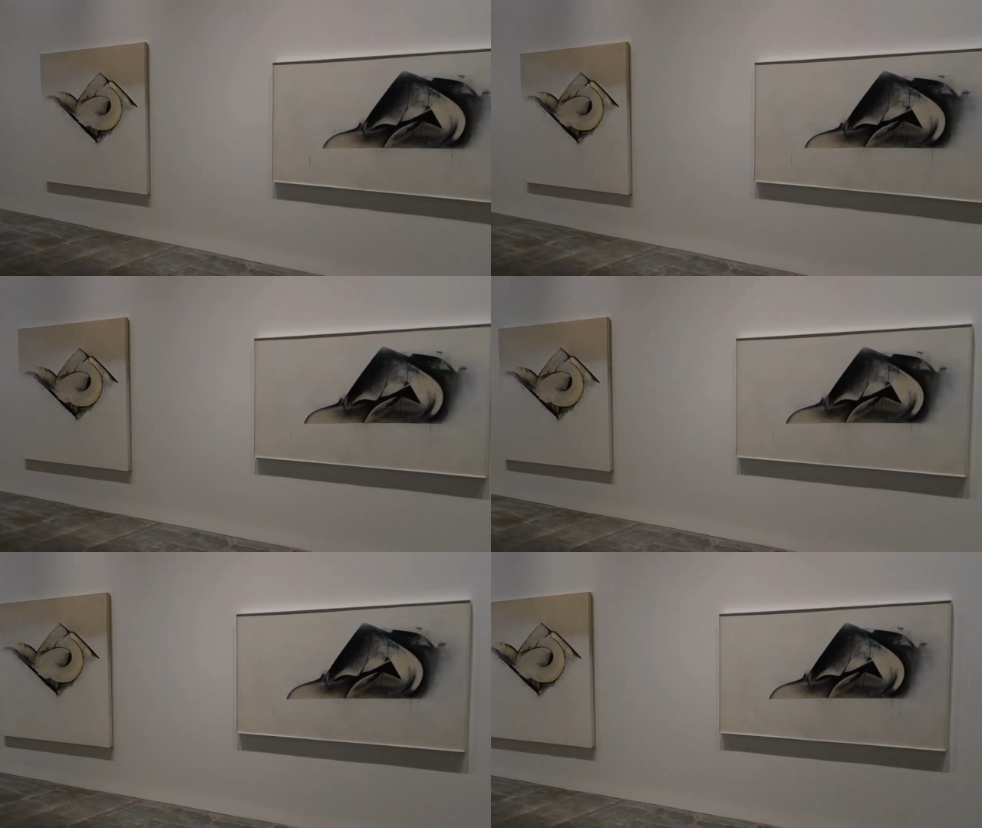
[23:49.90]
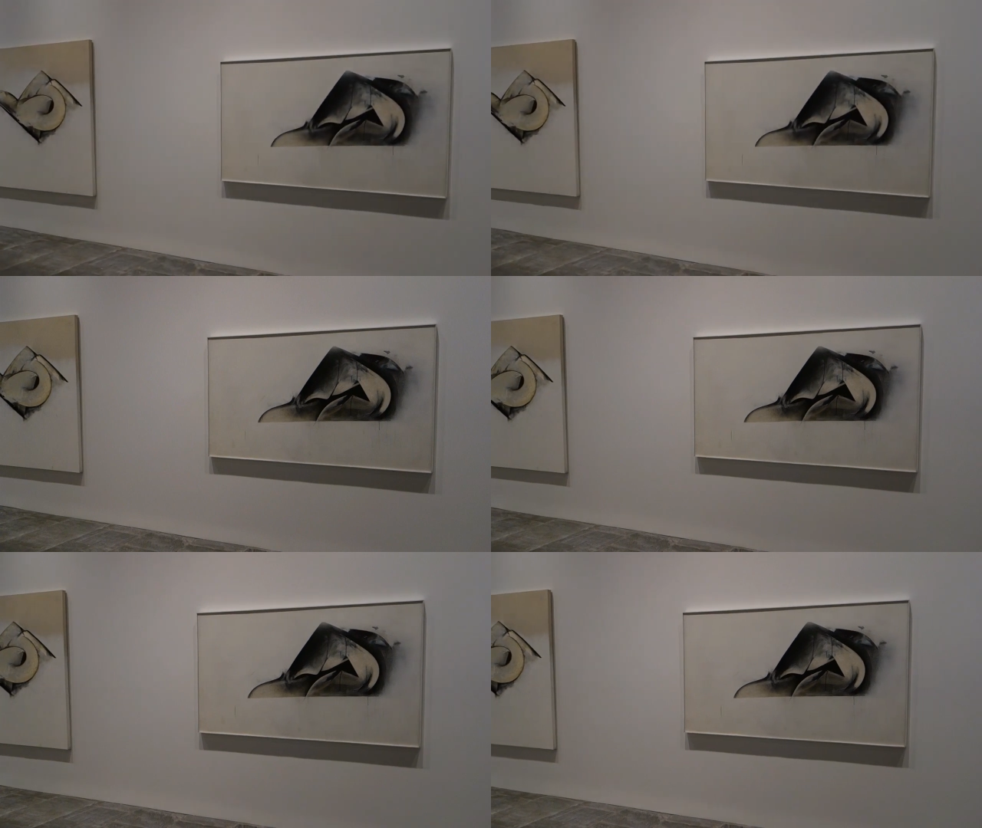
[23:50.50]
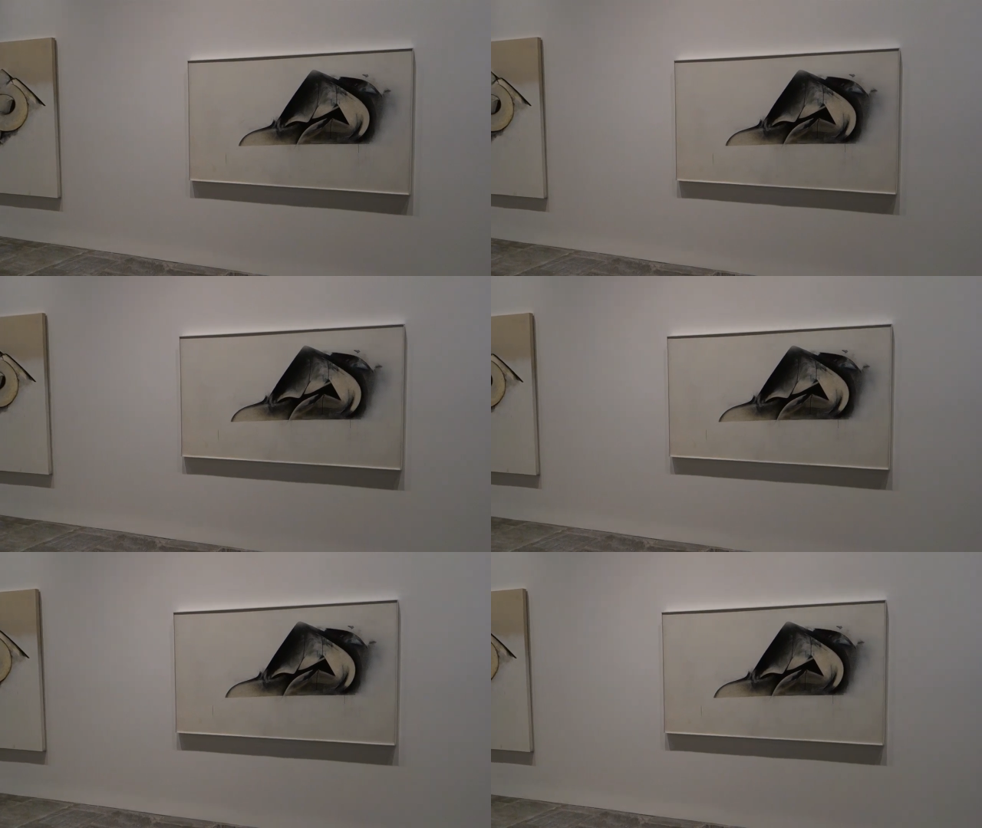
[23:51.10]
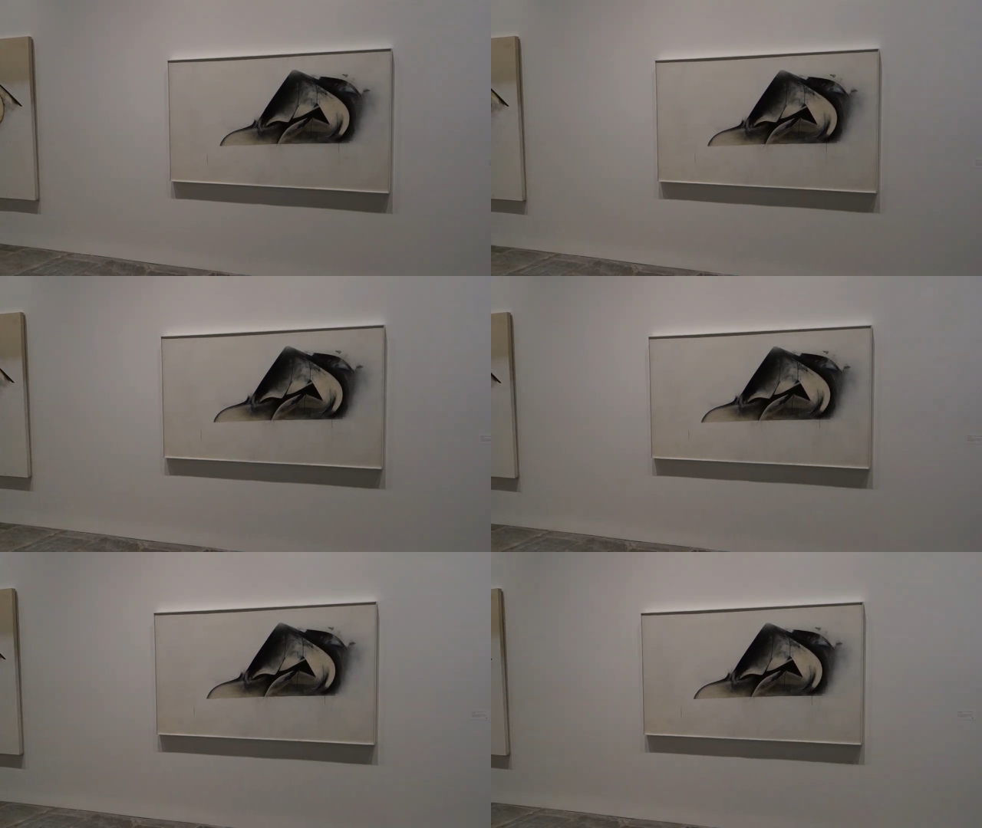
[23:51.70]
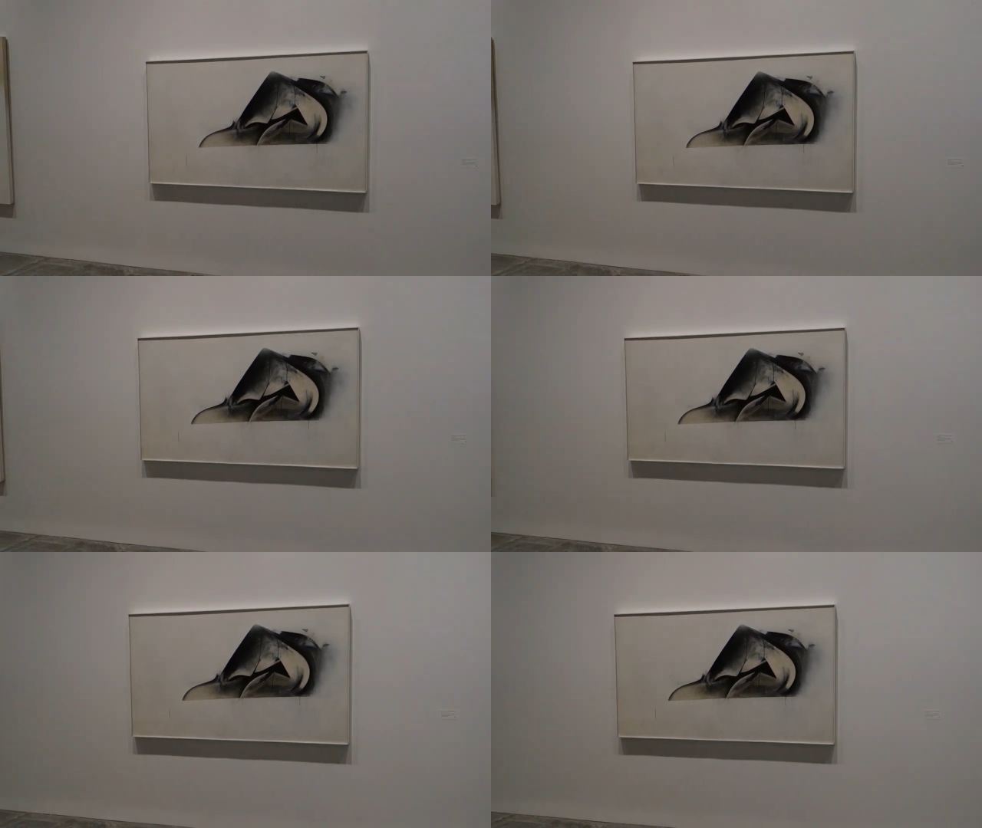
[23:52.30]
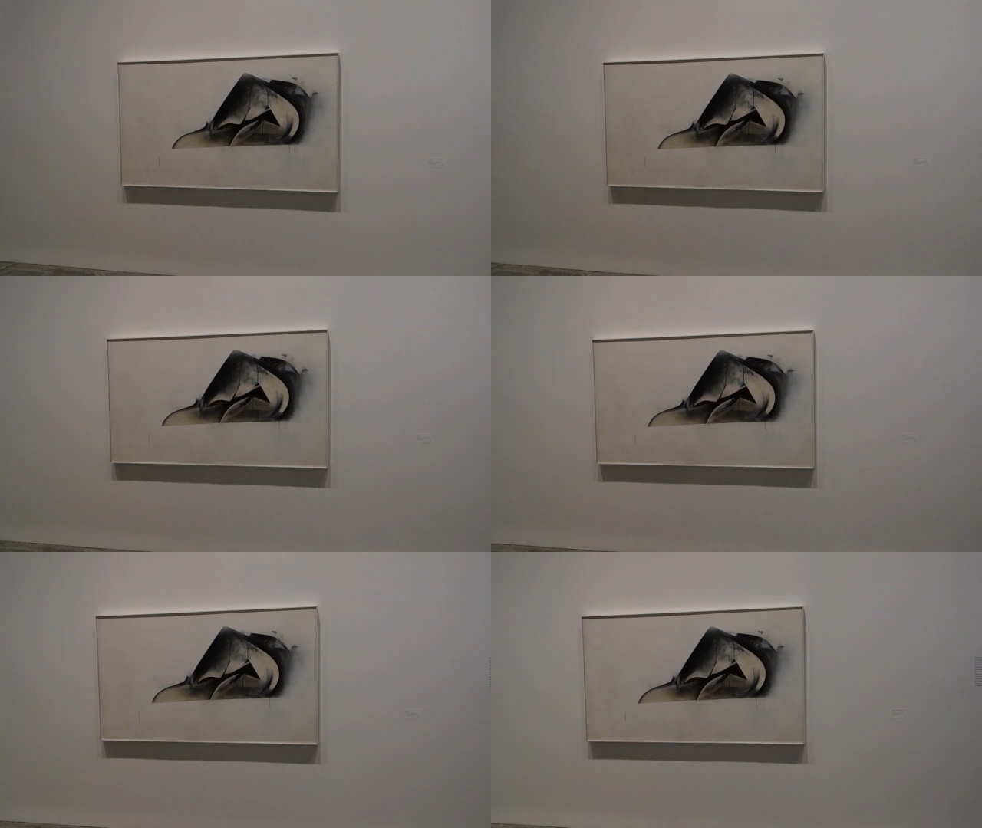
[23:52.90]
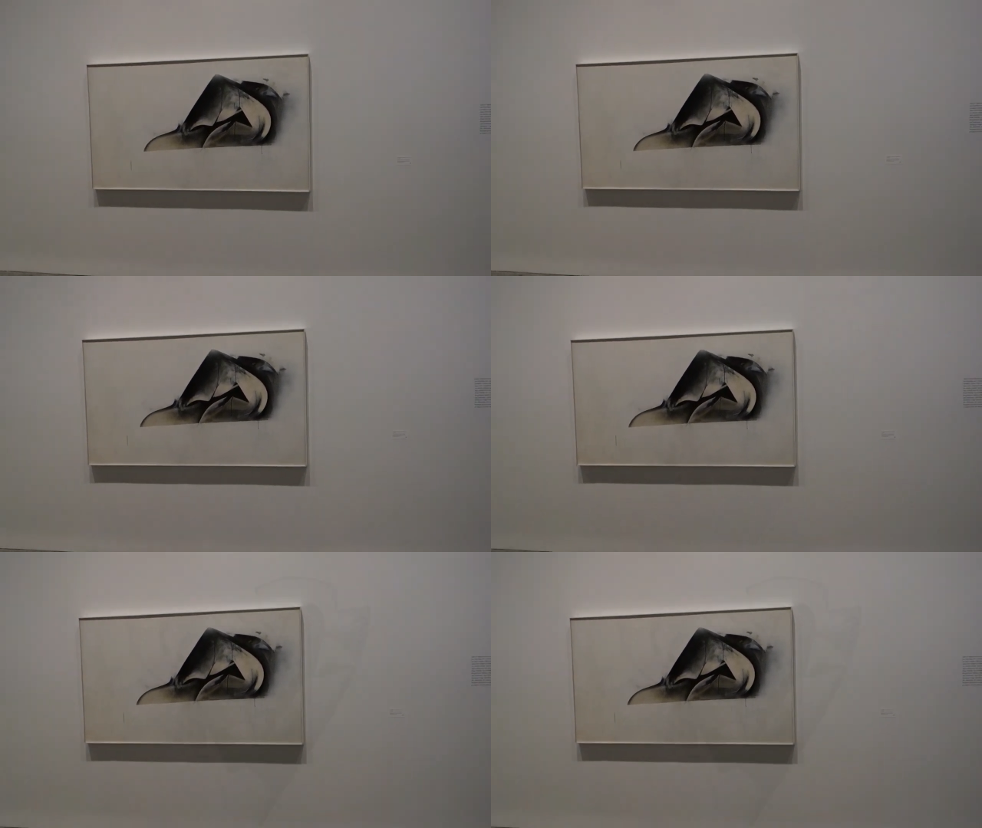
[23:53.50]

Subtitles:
[unreadable: no face in view]